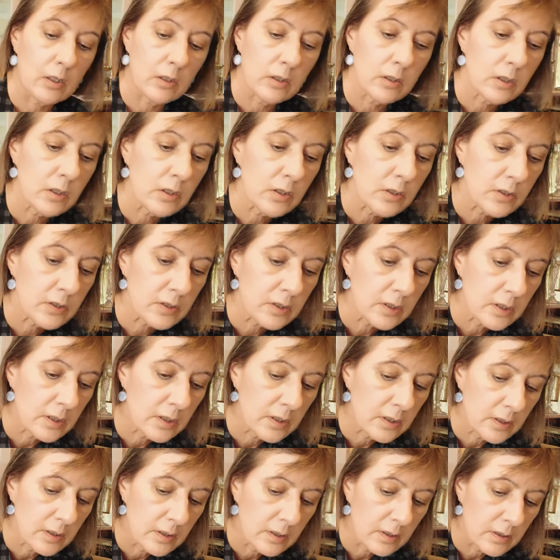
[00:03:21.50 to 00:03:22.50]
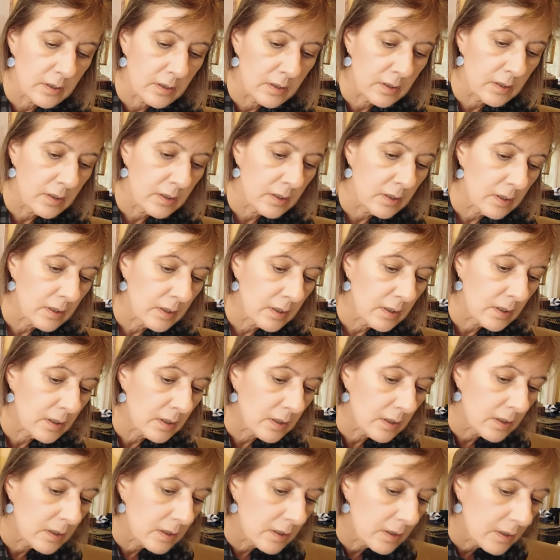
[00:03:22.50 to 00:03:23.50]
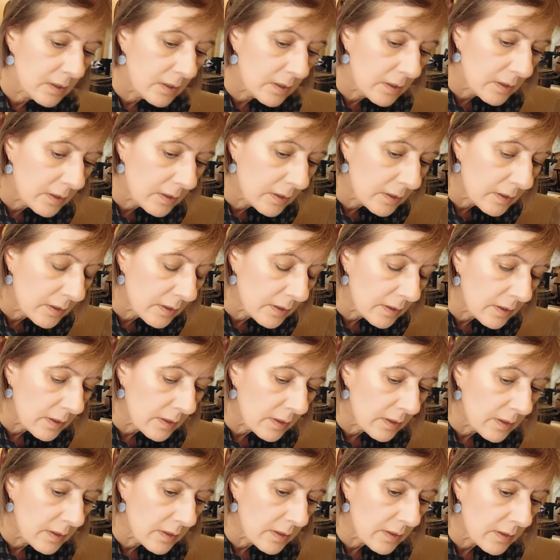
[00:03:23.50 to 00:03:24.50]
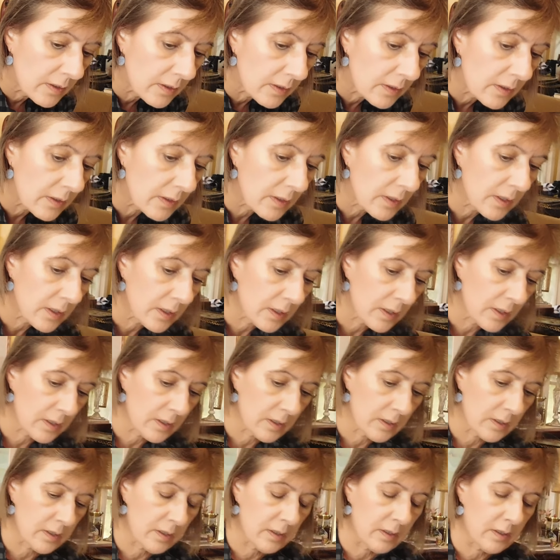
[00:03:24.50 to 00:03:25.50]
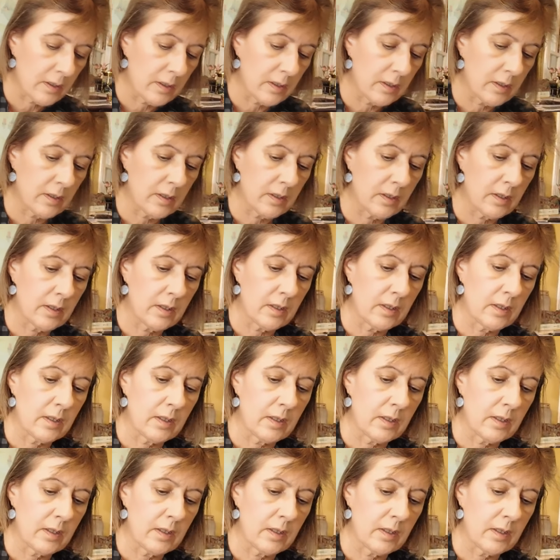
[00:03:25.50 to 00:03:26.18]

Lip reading: (no one is talking)